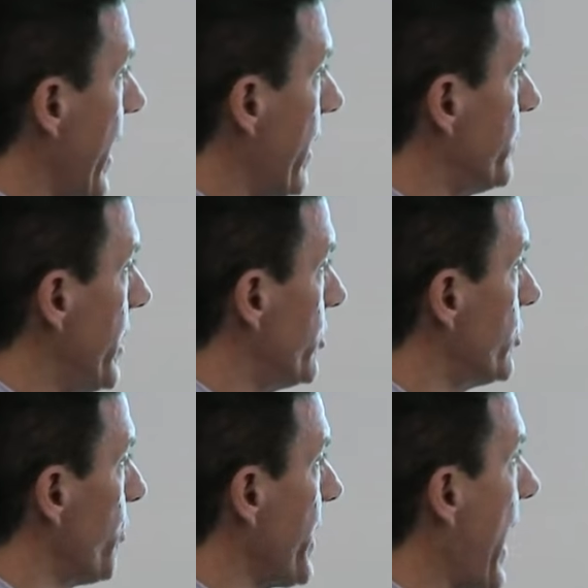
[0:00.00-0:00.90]

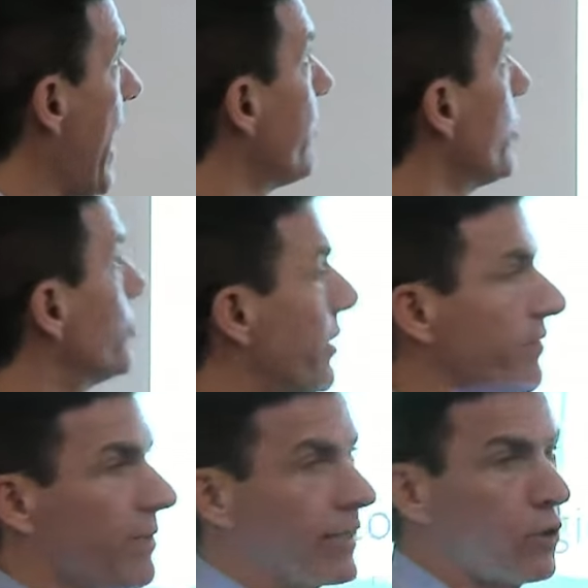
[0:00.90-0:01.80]
adaptations that we have that are
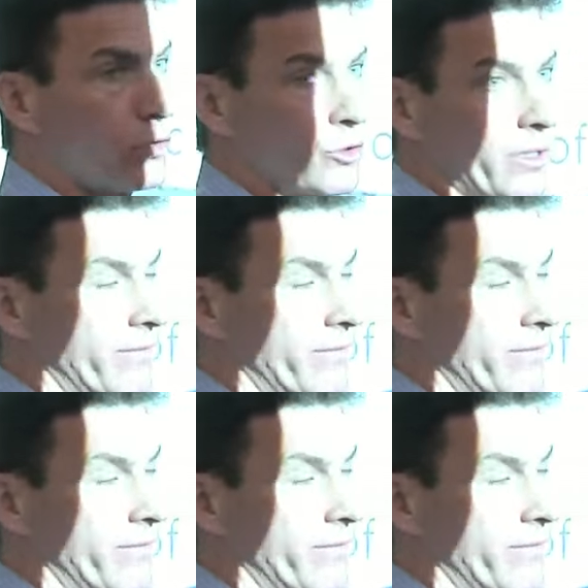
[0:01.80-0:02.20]
driven by cultural